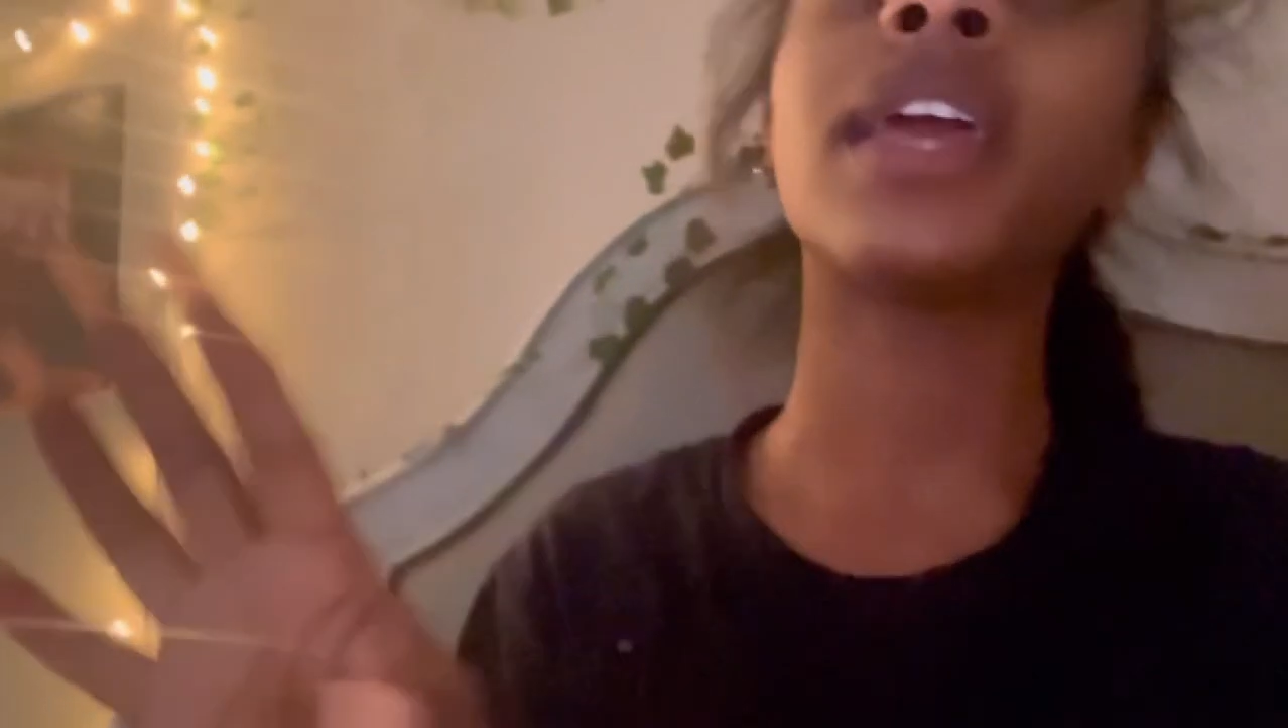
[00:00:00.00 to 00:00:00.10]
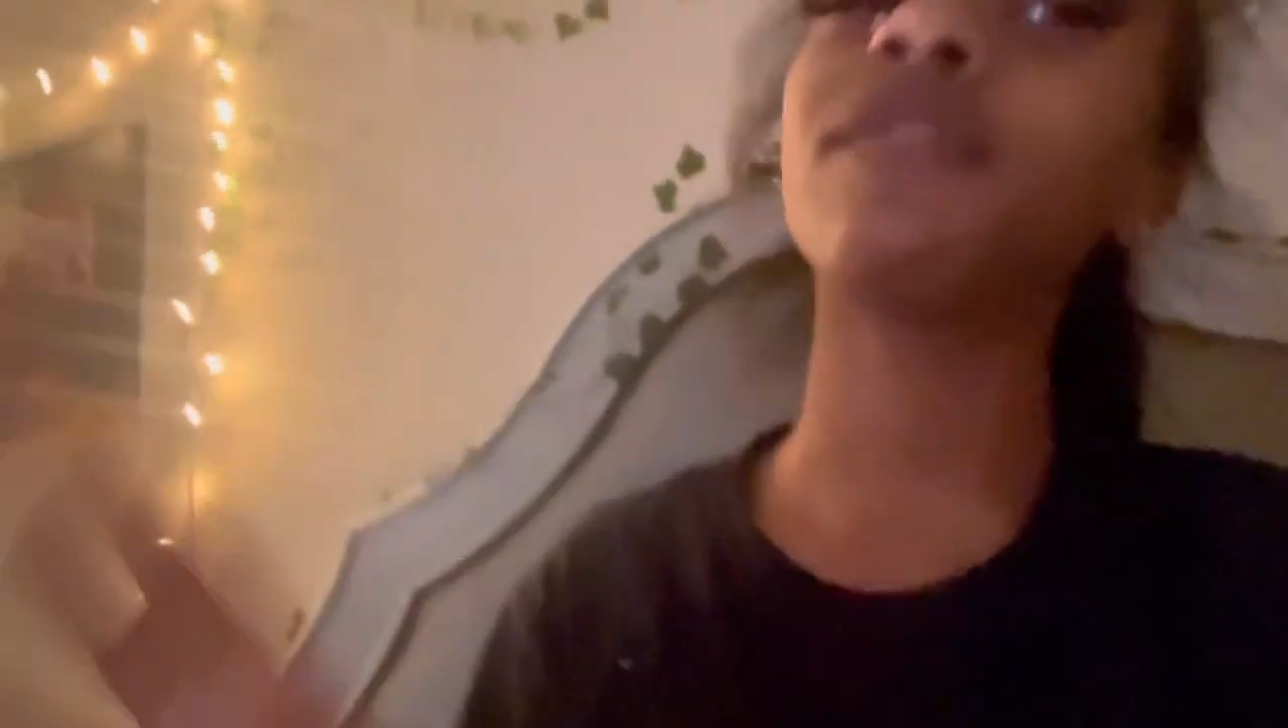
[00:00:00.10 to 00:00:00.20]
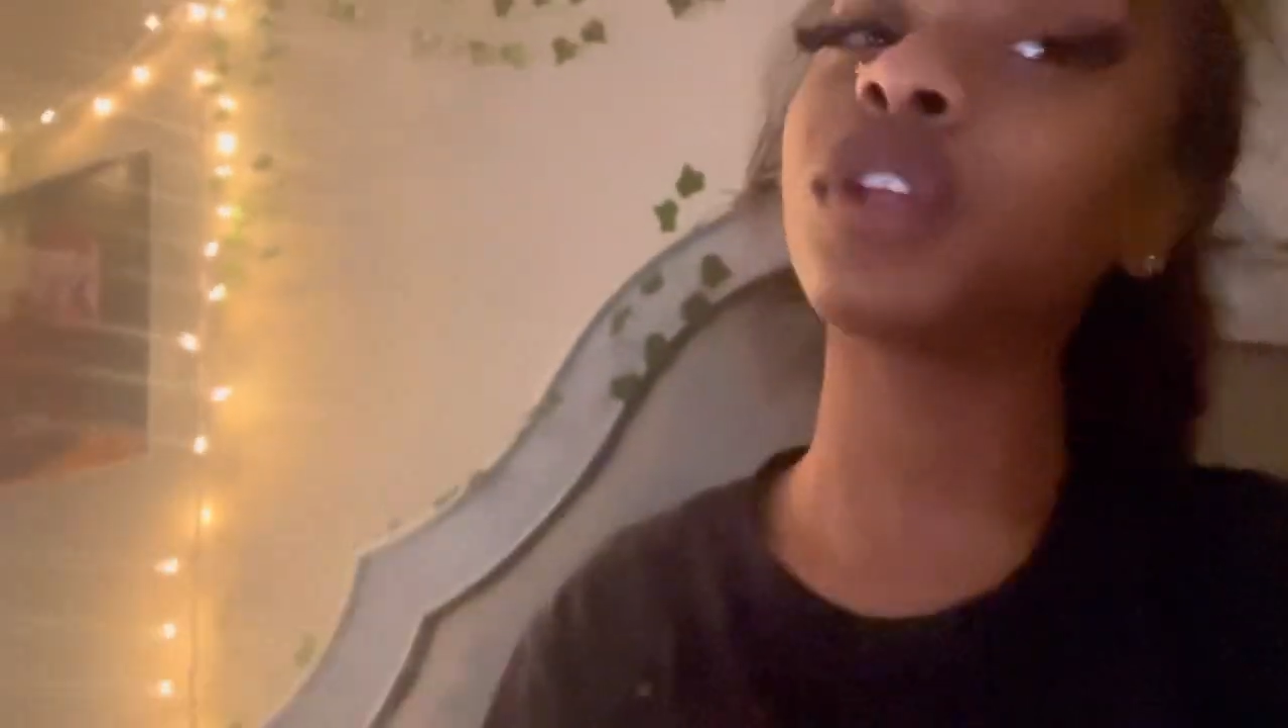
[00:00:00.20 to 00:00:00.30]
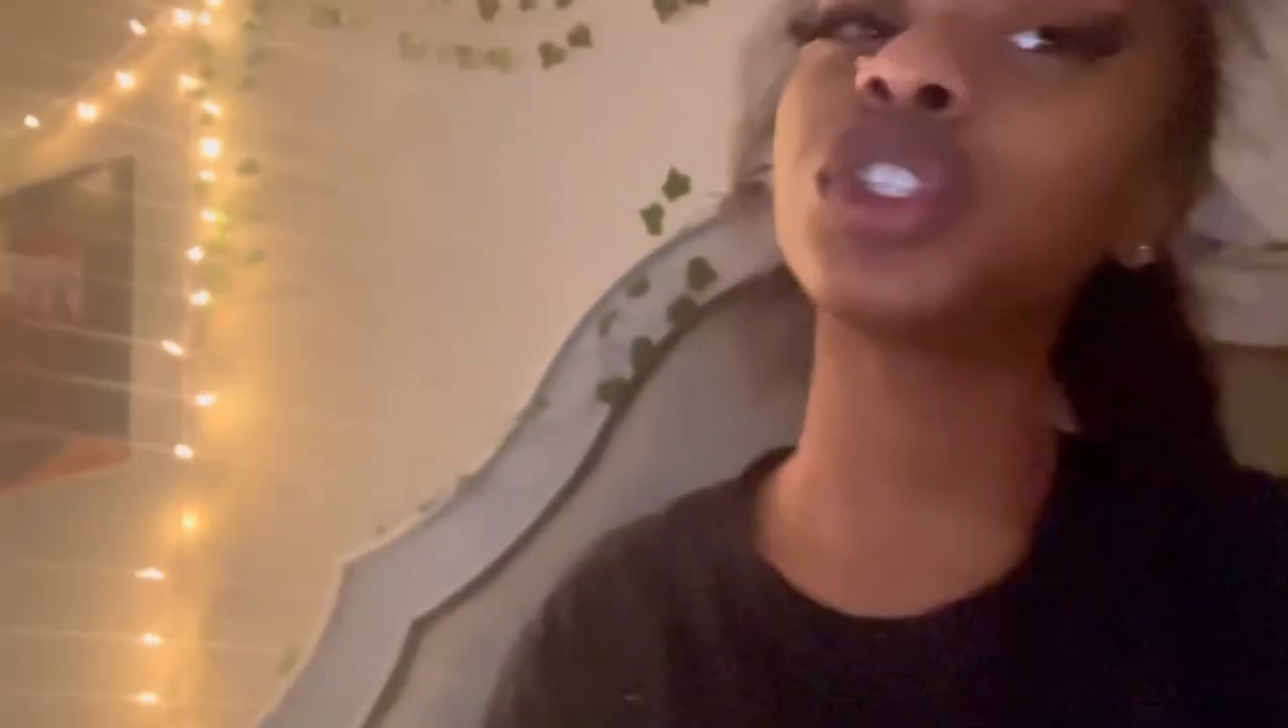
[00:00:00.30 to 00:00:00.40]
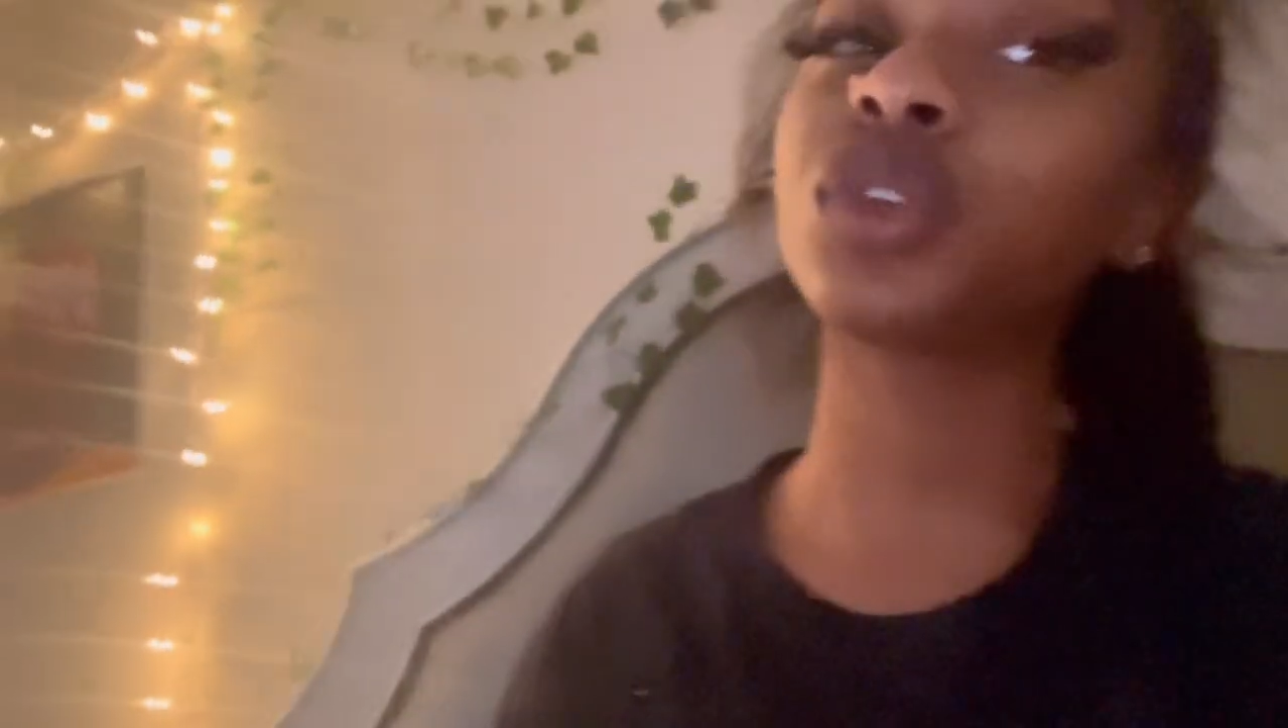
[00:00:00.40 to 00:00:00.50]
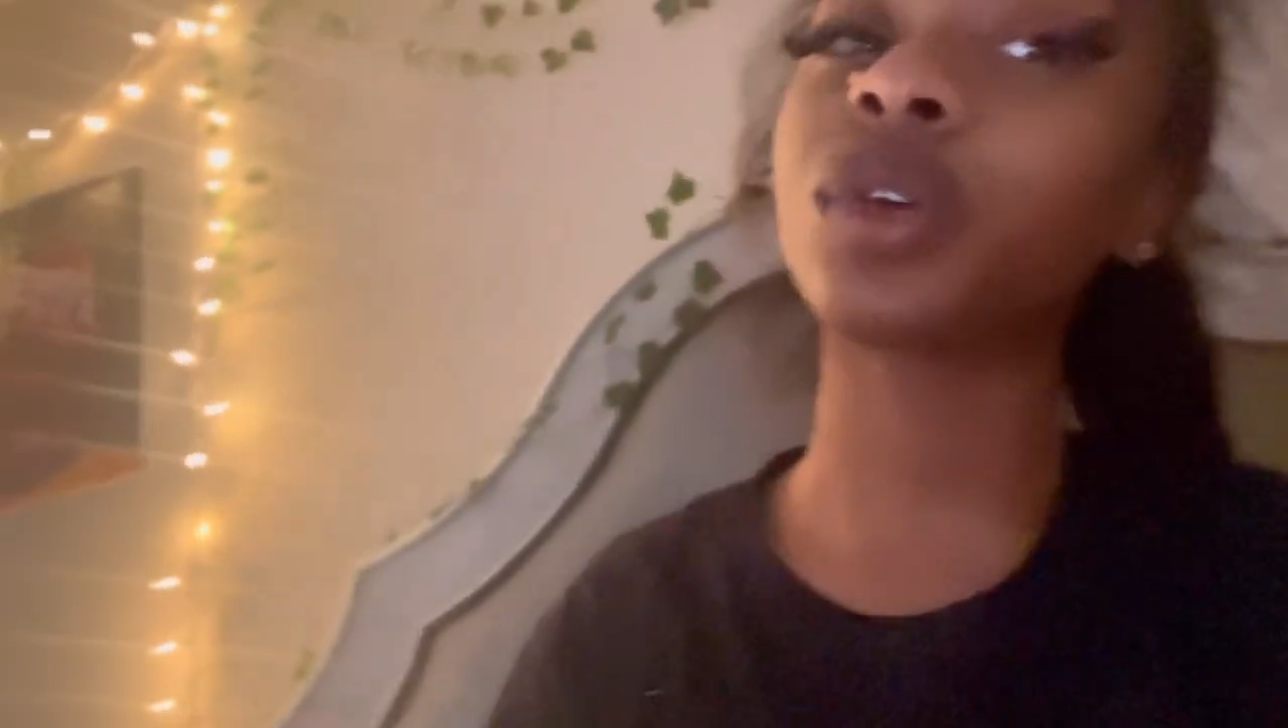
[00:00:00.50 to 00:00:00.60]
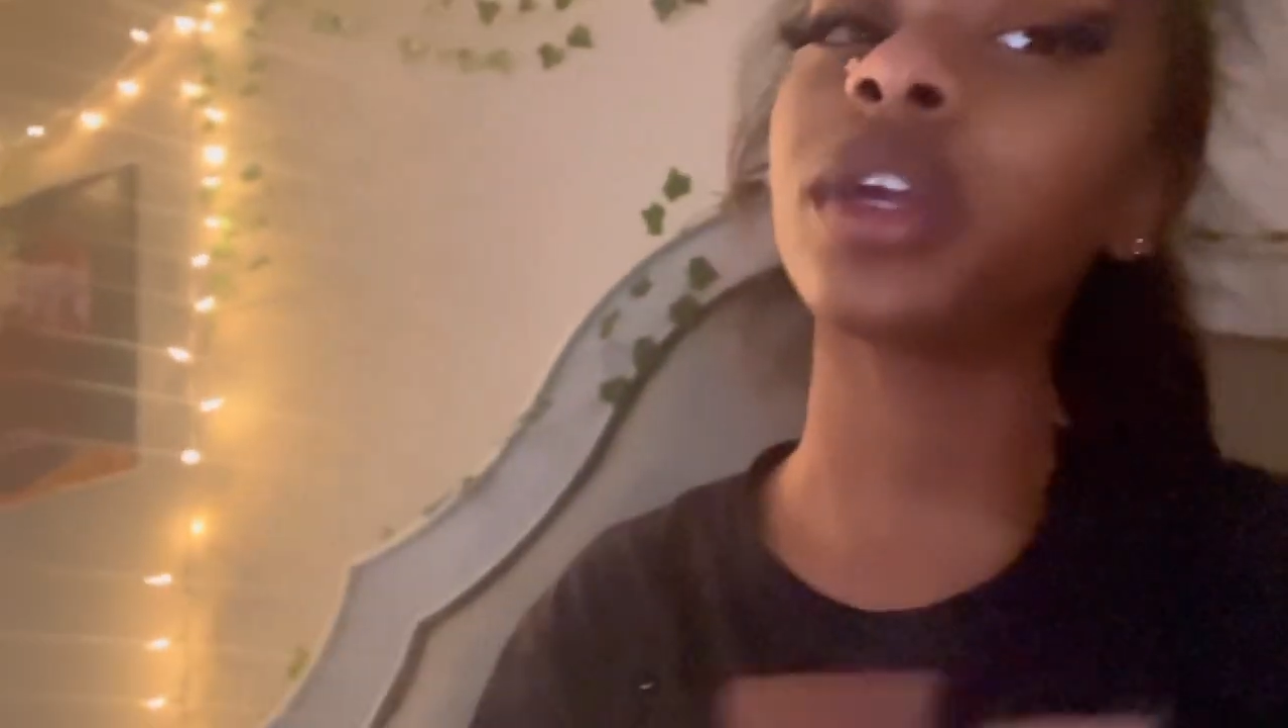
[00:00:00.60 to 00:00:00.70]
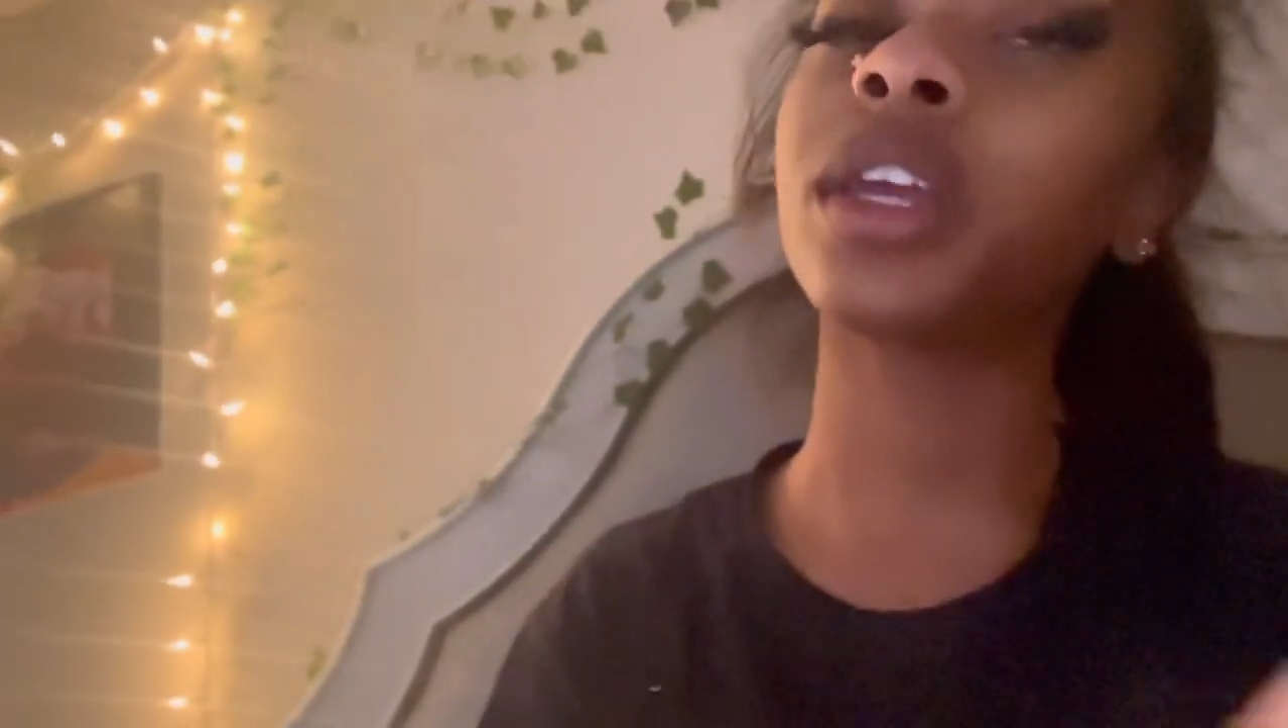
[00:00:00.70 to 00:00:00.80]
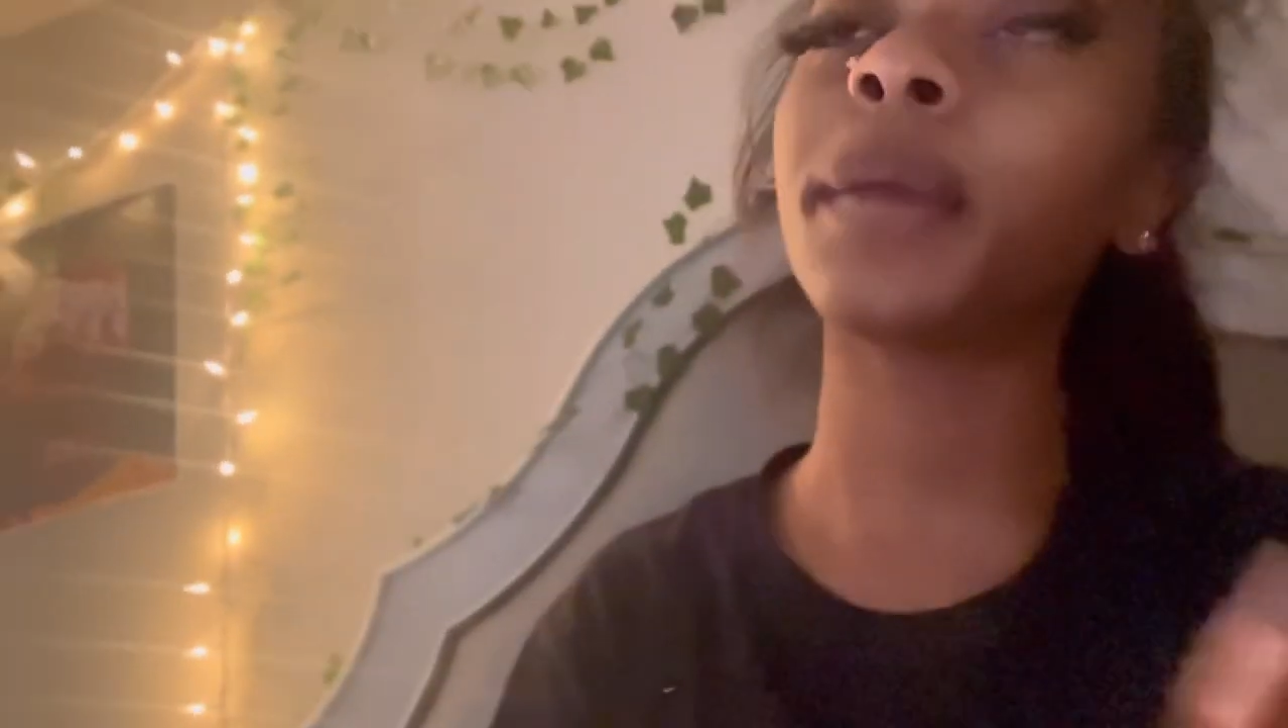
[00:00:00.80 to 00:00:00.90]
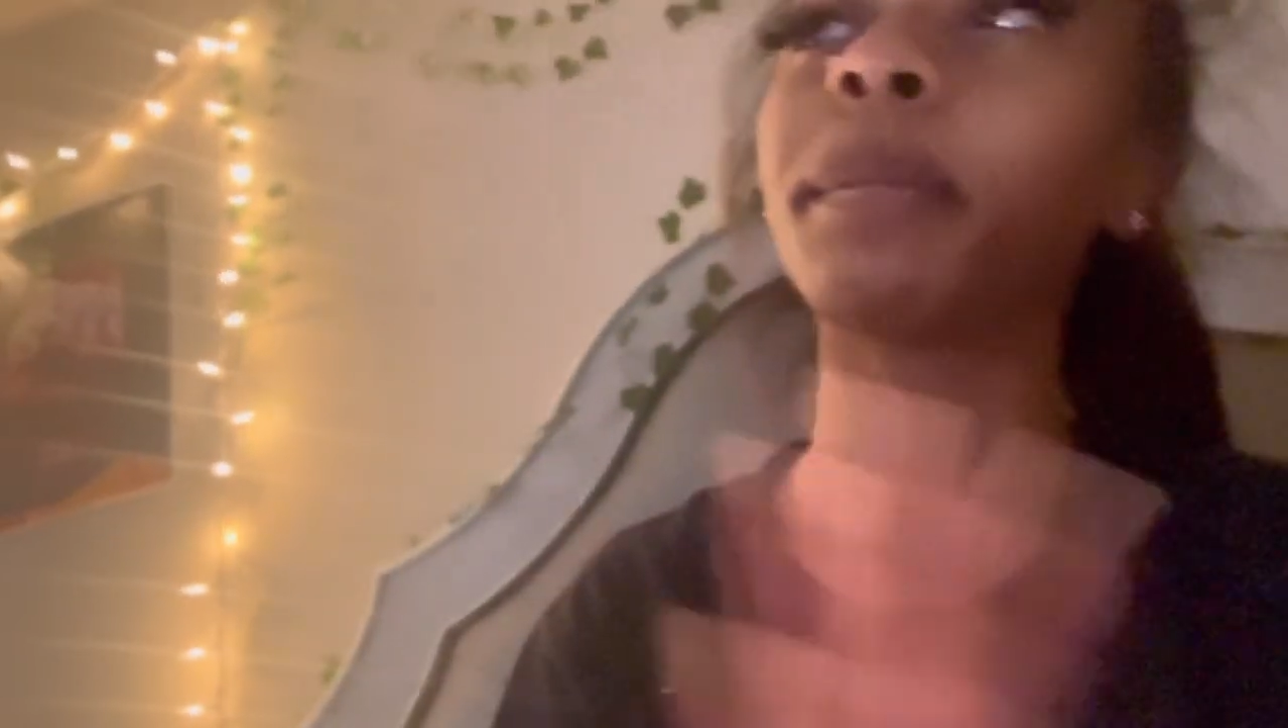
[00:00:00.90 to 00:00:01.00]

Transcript: inventory,